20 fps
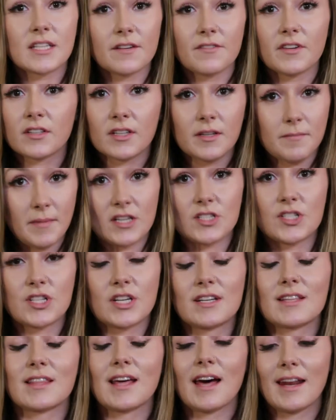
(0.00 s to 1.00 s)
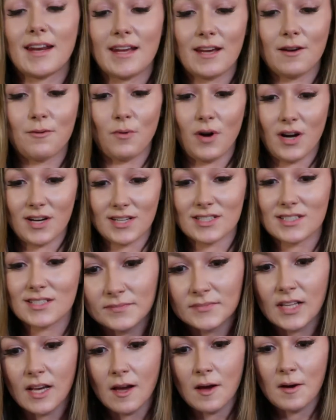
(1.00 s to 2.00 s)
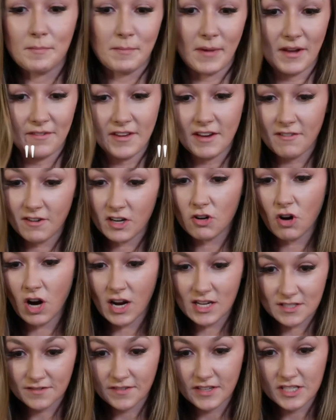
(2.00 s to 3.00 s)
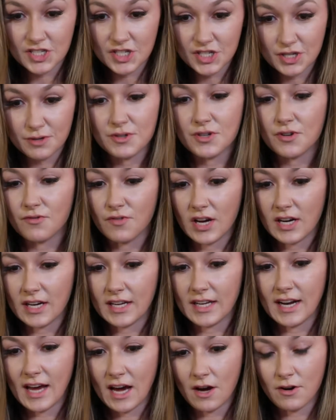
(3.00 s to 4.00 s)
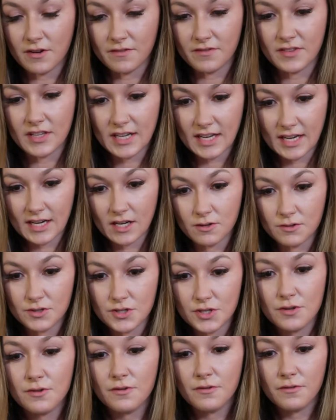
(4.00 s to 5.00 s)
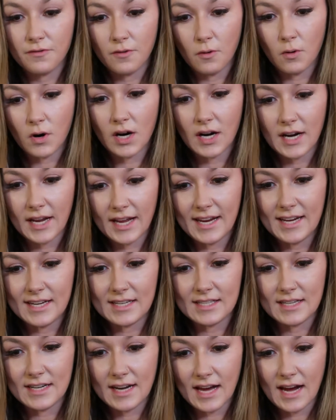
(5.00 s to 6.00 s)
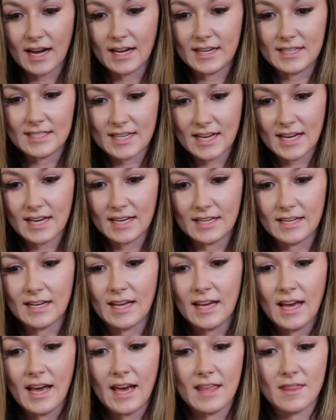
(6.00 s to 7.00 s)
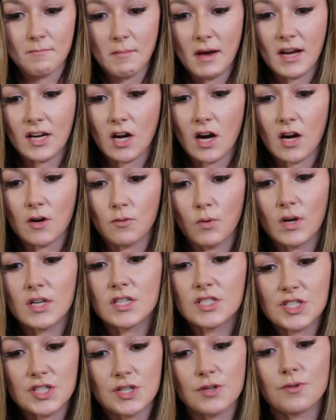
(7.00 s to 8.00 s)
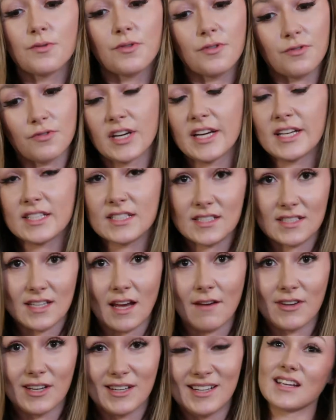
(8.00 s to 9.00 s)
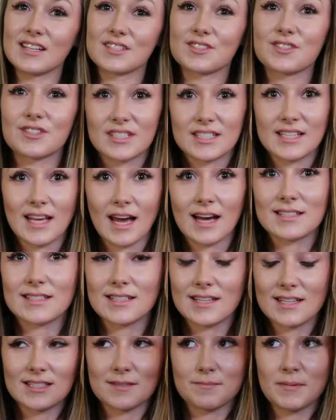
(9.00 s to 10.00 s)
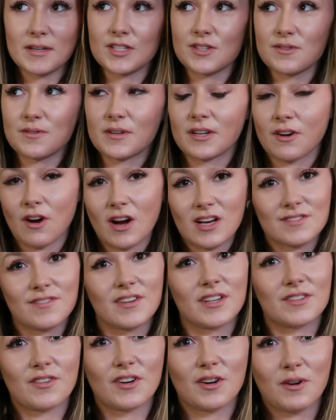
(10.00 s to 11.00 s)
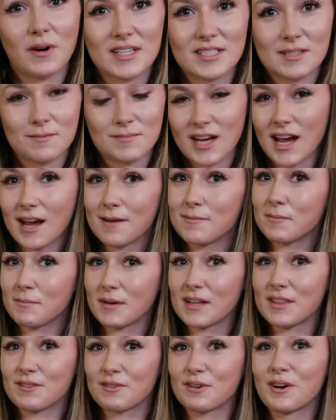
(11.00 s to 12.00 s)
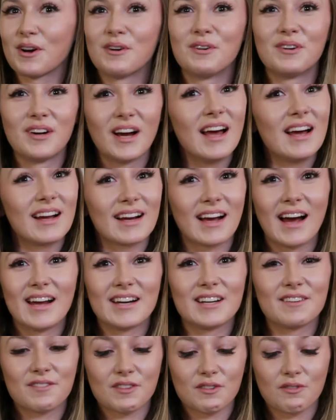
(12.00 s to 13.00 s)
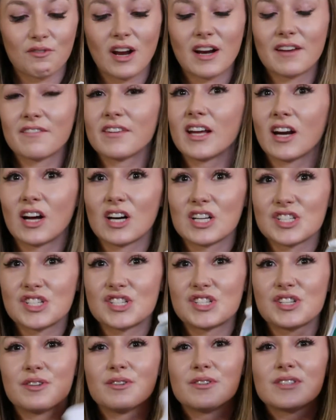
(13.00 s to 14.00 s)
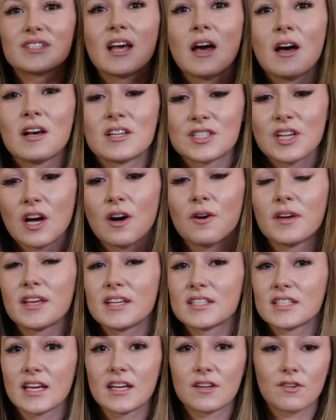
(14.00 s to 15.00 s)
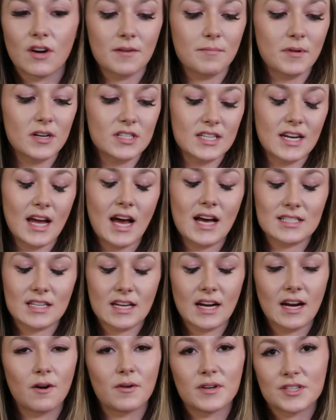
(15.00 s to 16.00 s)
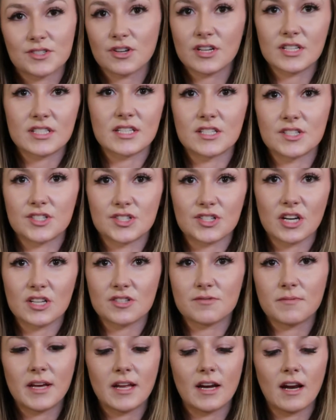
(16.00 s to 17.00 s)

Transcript: Specifically mentioned that it was my favorite CrossFit shoe to run in out of the Nano 2, 4, 8, 9, 10, and the Metcon 1, 2, 3, and 7. The answer is yes, he has been doing CrossFit for quite some time and been through kind of the run of it on shoes. So he's a great person to ask, and I always trust his judgment.